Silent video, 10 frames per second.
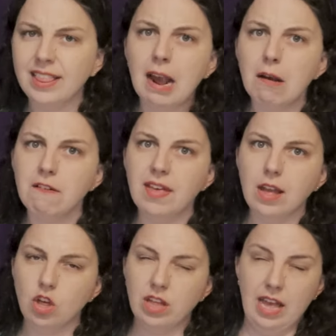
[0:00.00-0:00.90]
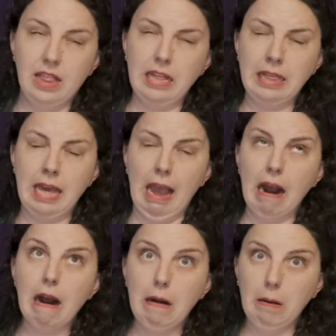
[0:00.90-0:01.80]
Taravangian has a
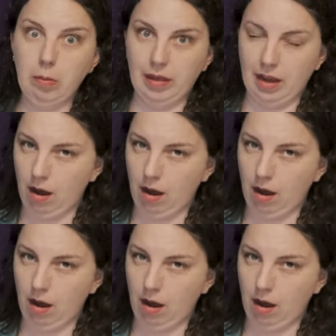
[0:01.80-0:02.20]
terribly